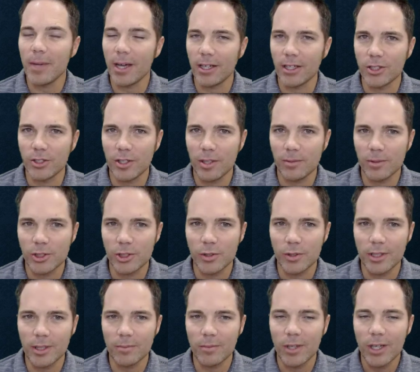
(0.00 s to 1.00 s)
to troubleshoot
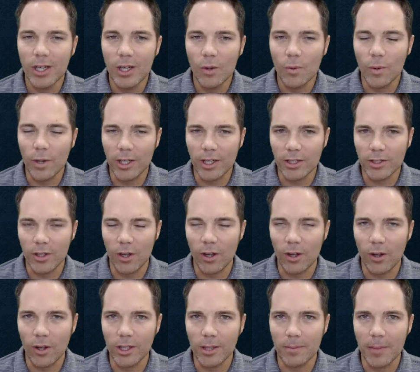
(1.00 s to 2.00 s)
them, we're going to talk
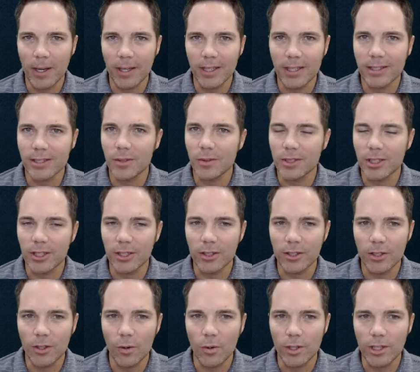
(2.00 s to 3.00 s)
all about it. So it's a
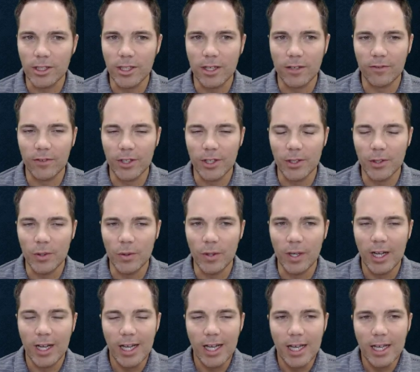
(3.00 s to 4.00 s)
good course for you.
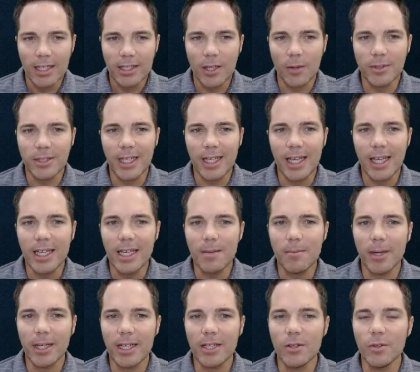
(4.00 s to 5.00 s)
So I would say
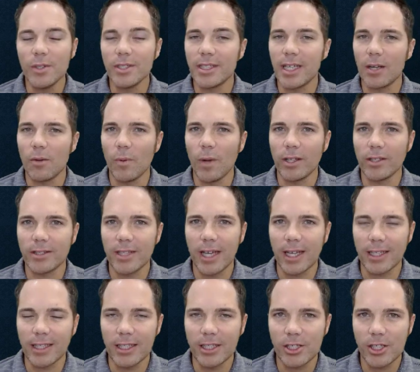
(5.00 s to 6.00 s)
anybody who is a well
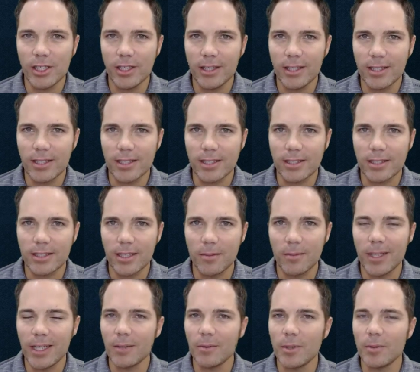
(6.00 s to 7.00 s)
technician, this is
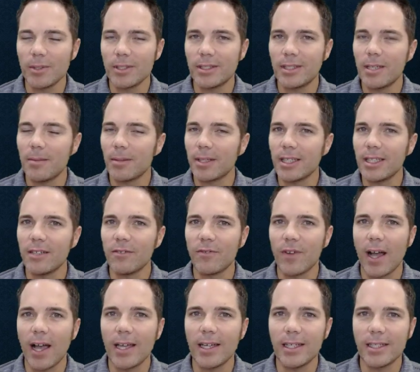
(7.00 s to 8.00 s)
somebody that we would typically
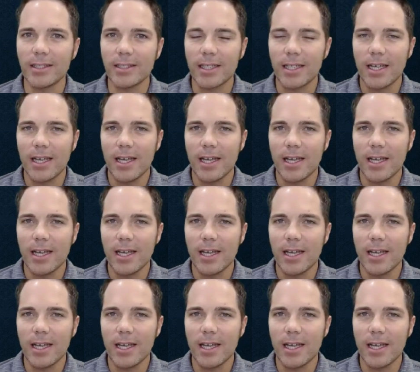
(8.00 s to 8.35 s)
define as